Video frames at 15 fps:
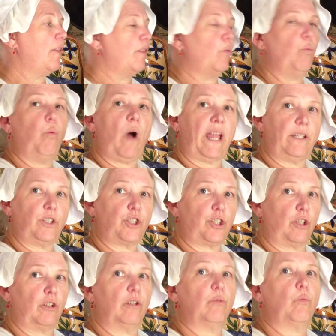the white
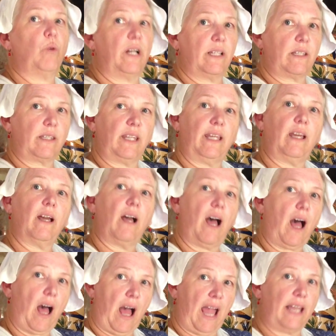sugar was the
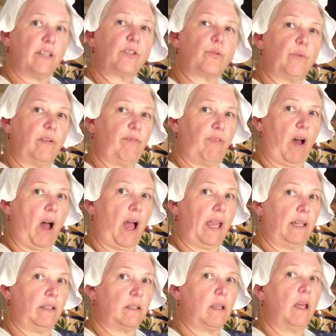highest
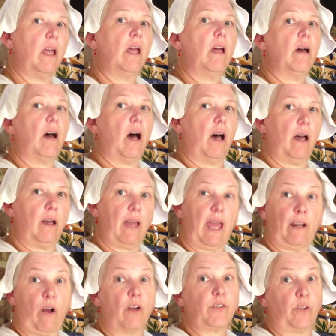refined
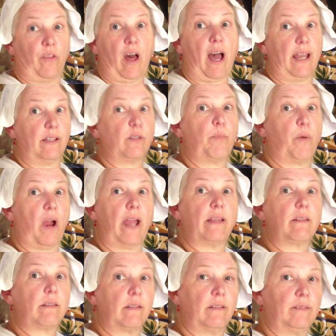and also the highest
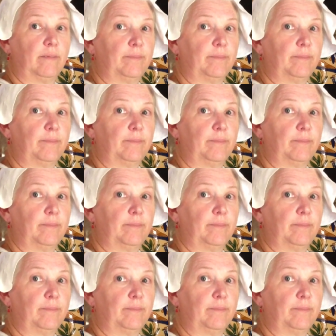priced.